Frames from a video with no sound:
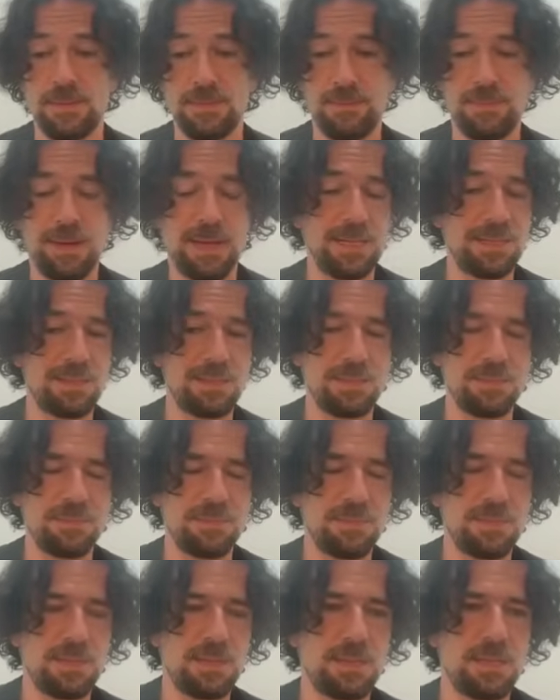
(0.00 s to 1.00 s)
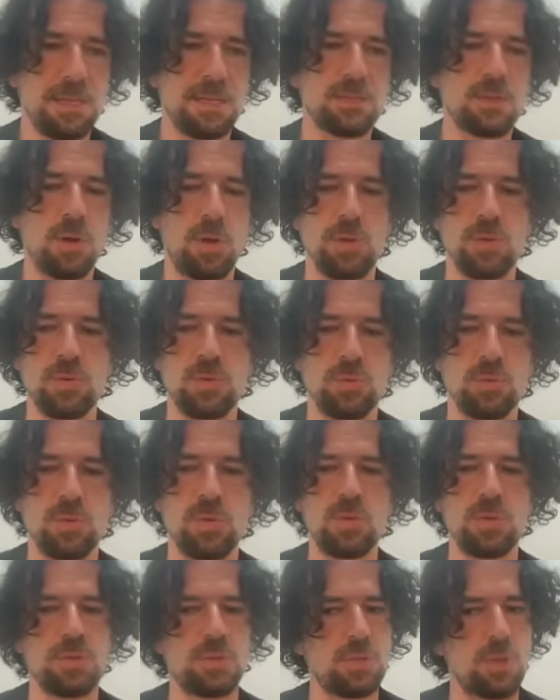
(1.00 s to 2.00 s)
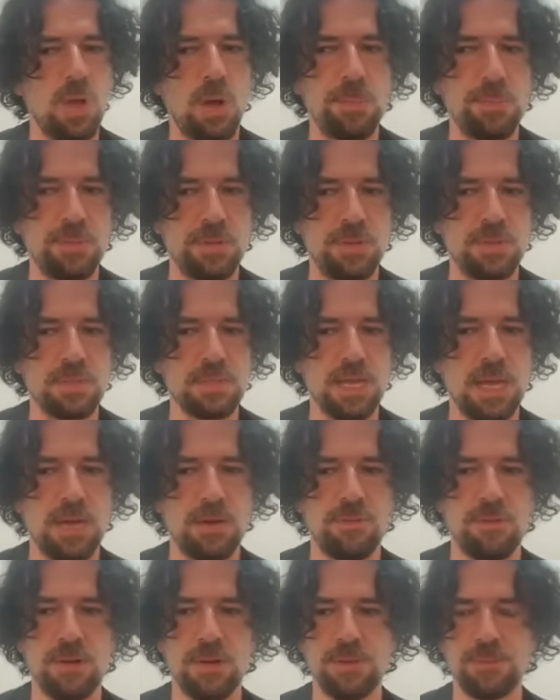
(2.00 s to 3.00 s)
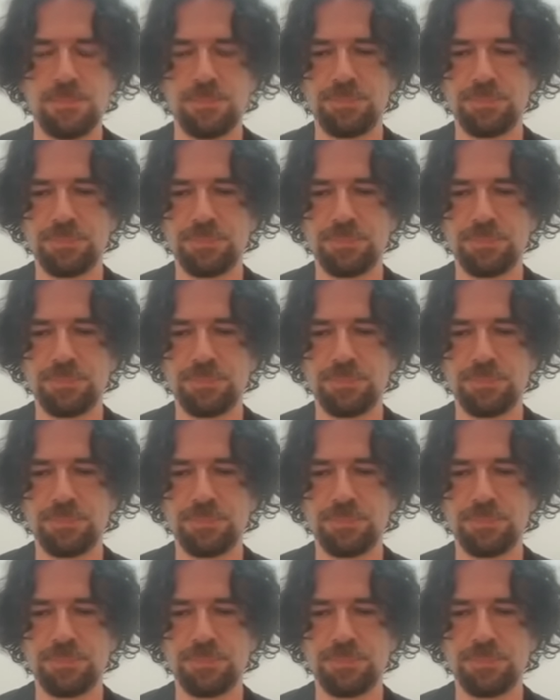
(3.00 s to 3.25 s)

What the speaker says: but that's going to stop the server